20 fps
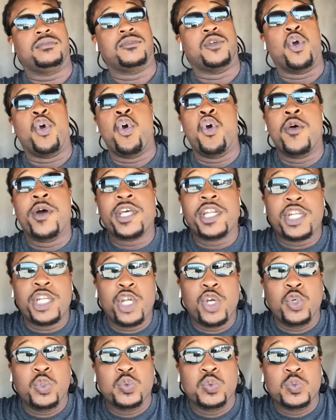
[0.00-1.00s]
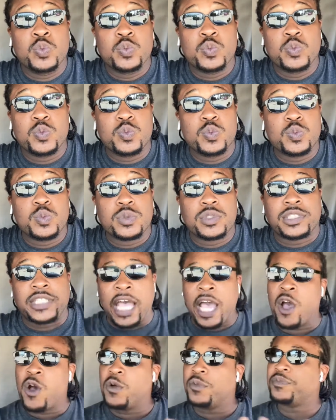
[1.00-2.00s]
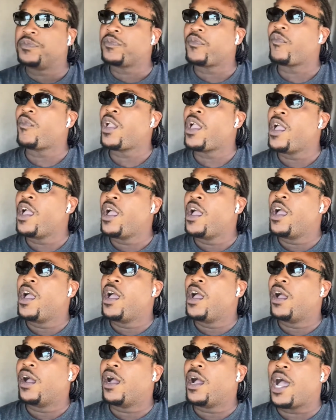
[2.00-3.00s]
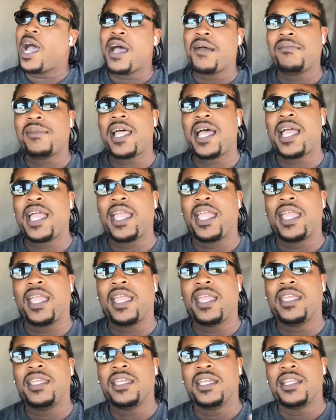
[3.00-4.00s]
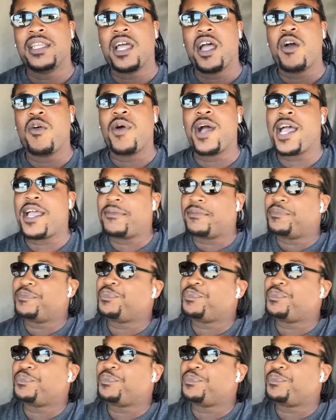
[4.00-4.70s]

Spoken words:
Who would have knew? So, I'm like, you know what?